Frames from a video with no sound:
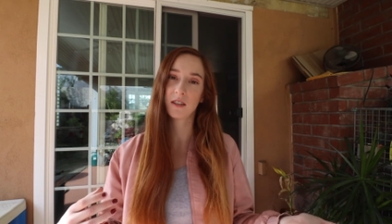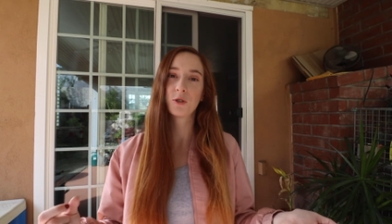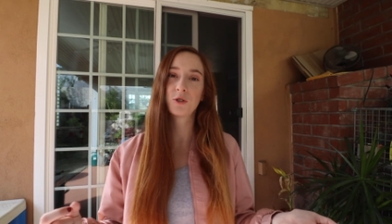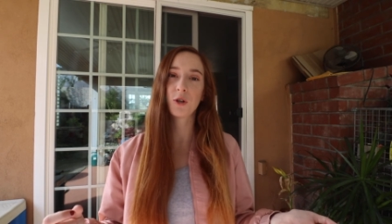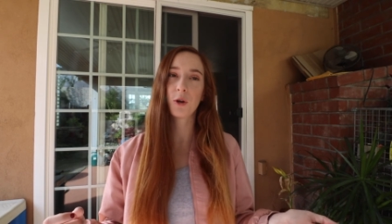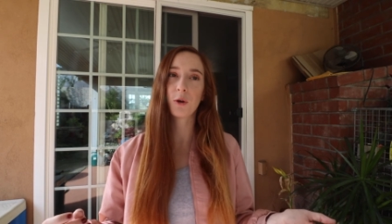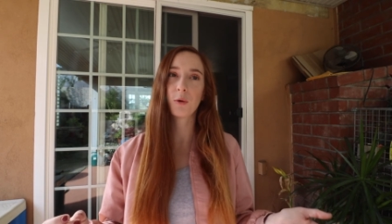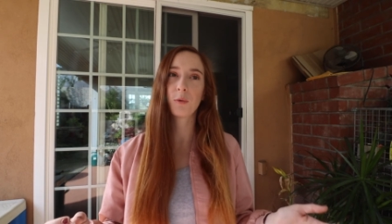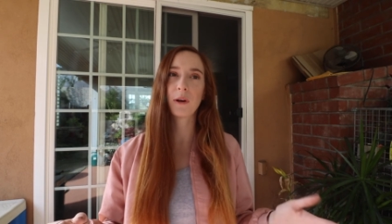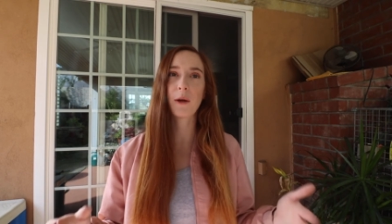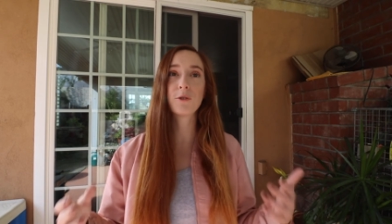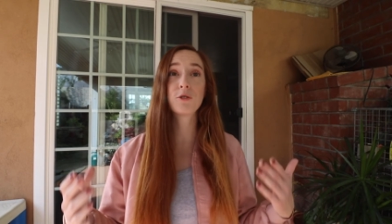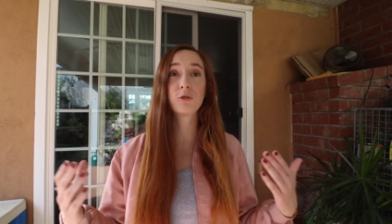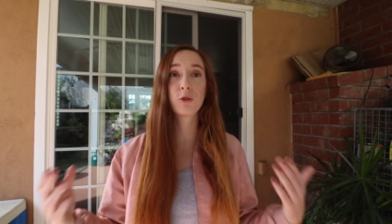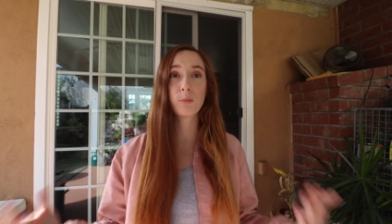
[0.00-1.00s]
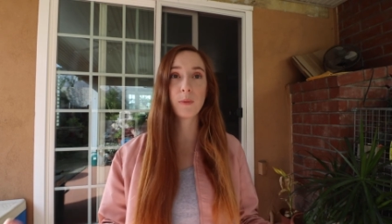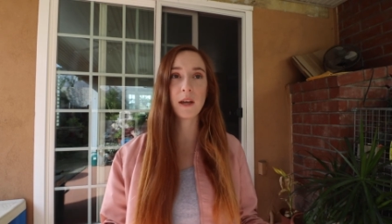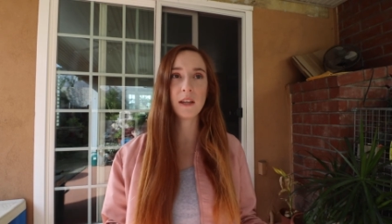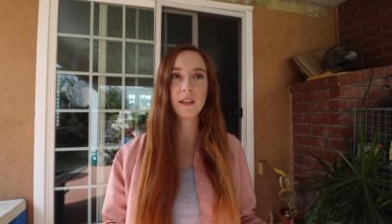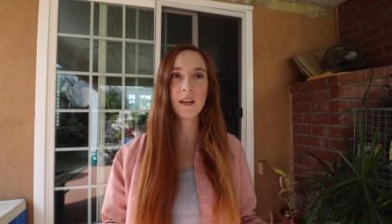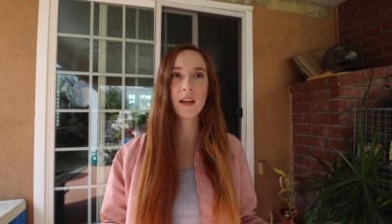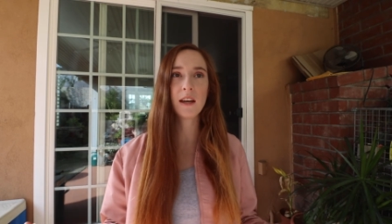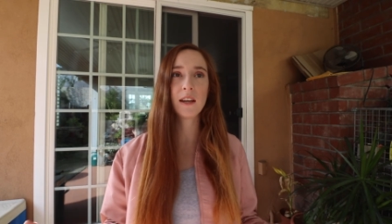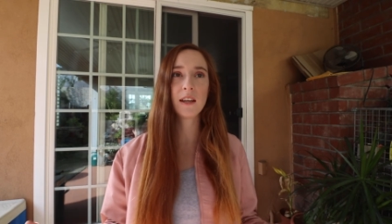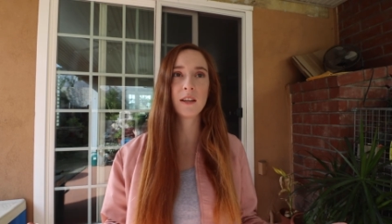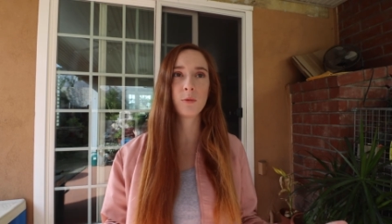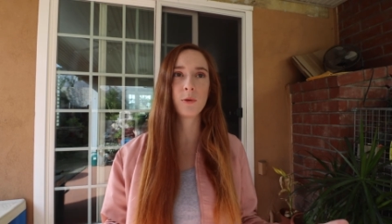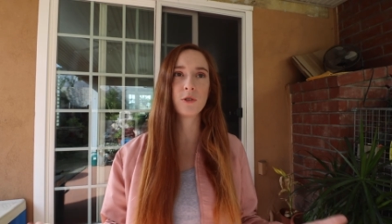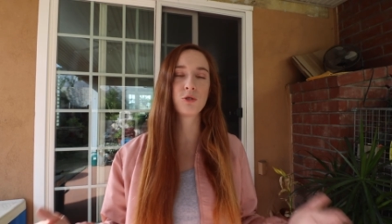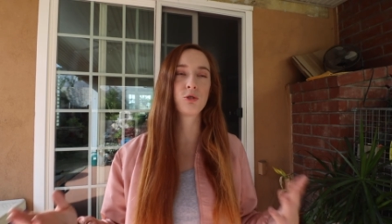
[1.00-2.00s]
So when I was in Romania,
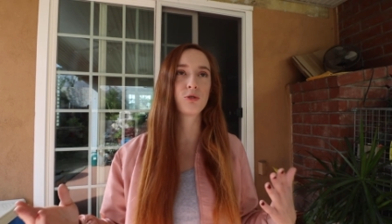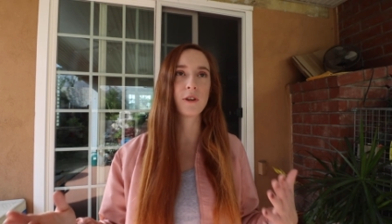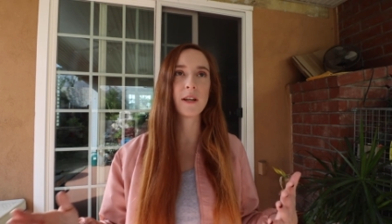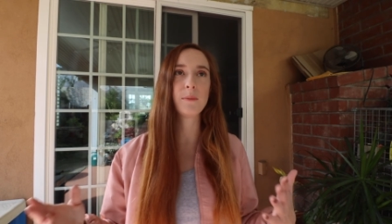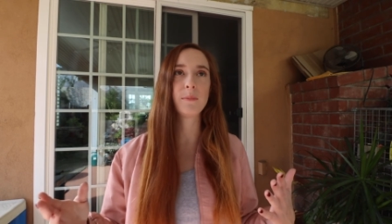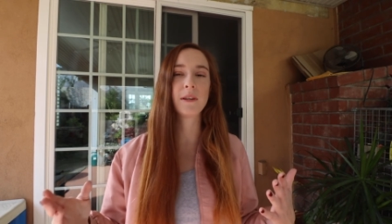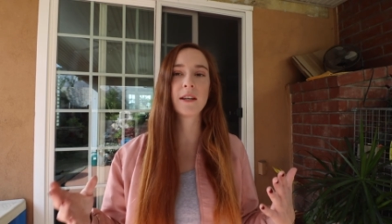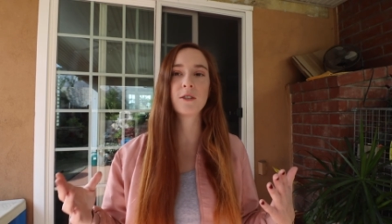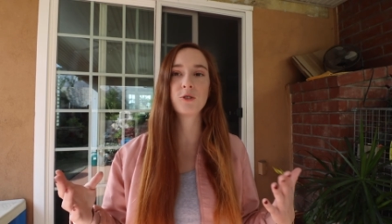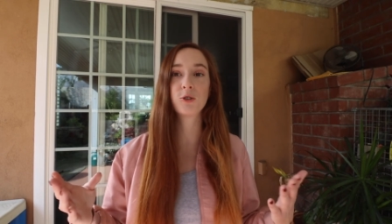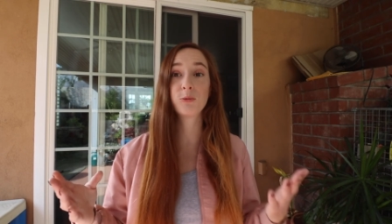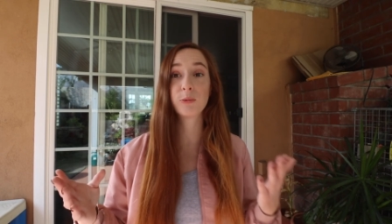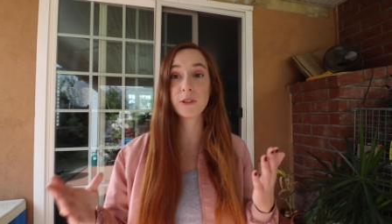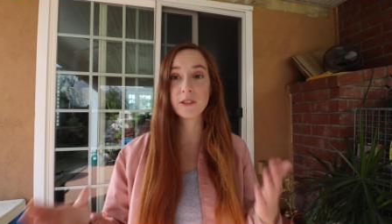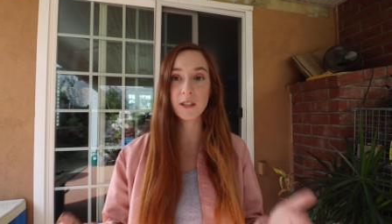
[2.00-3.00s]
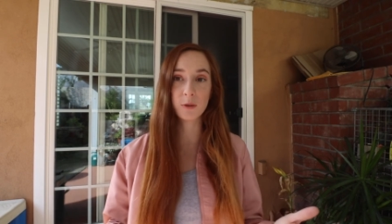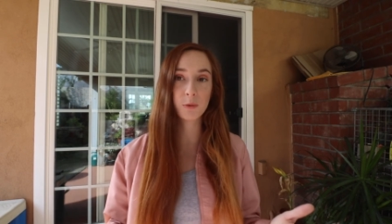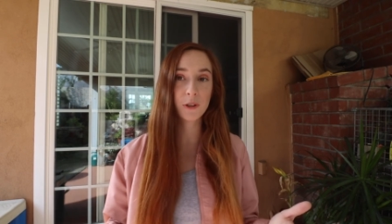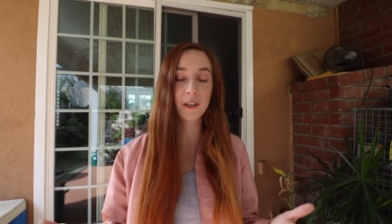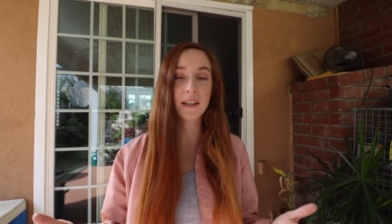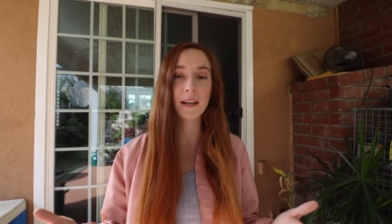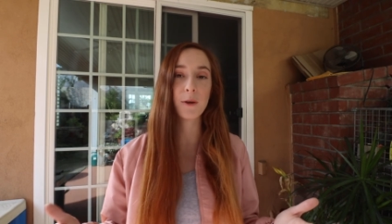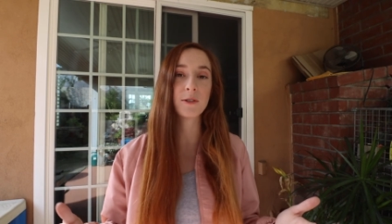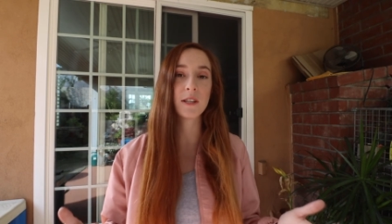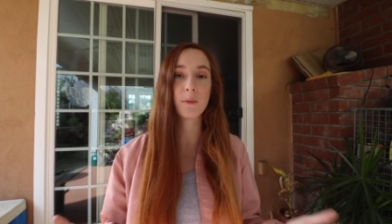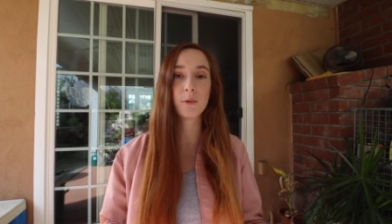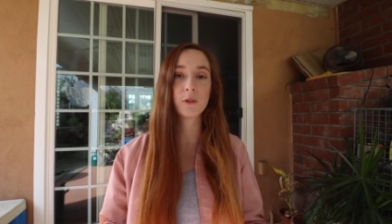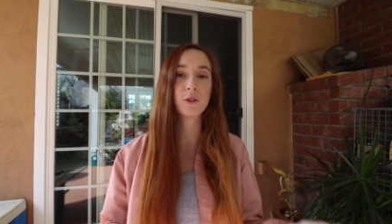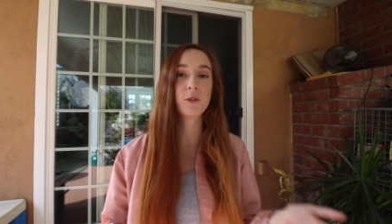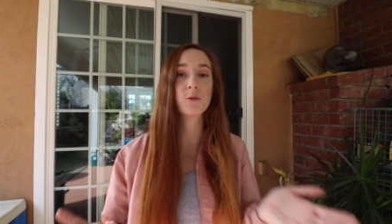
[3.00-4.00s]
it was great because Uber did work and I was
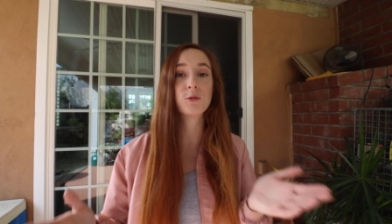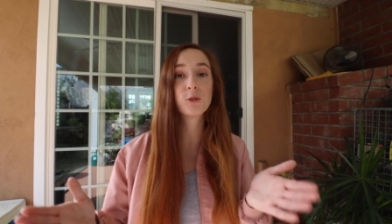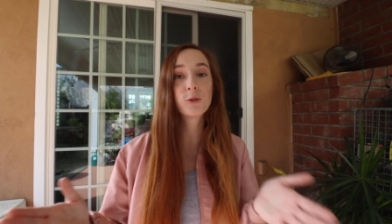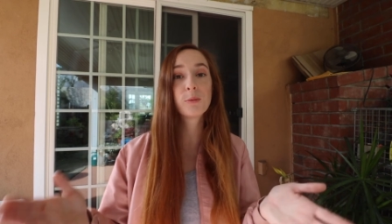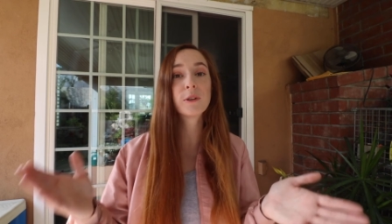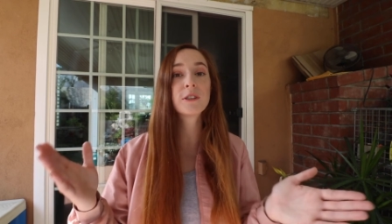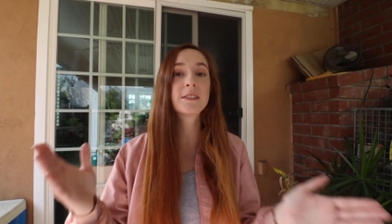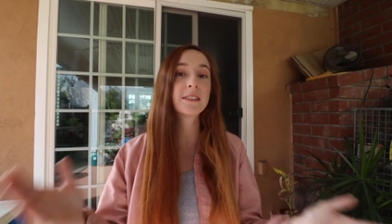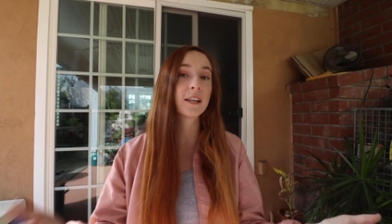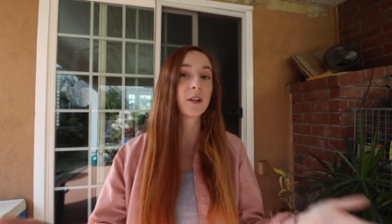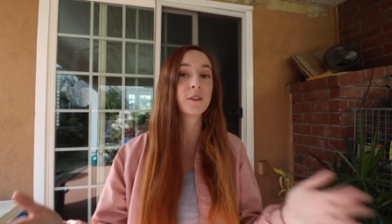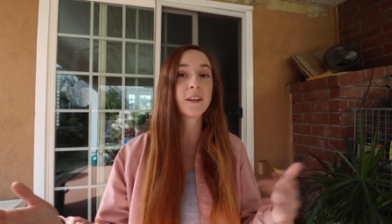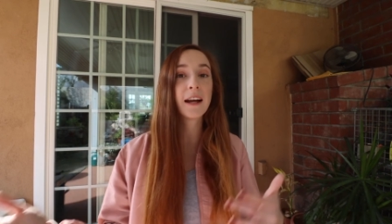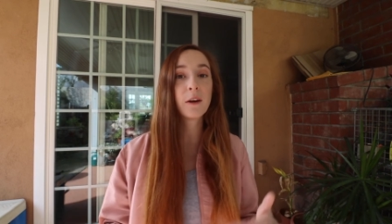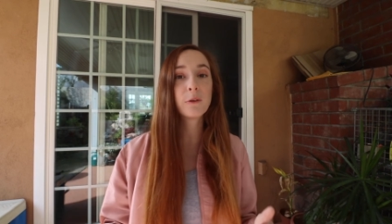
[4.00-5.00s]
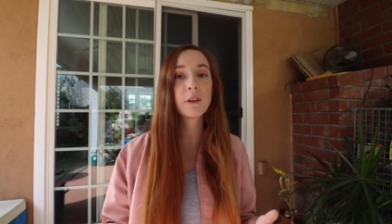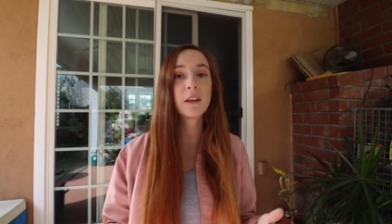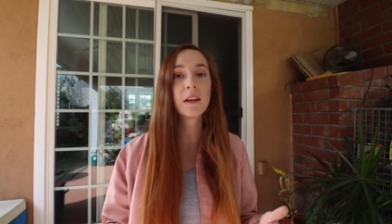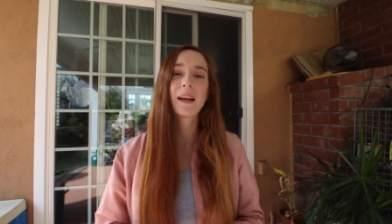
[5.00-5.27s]
able to use Uber to get around.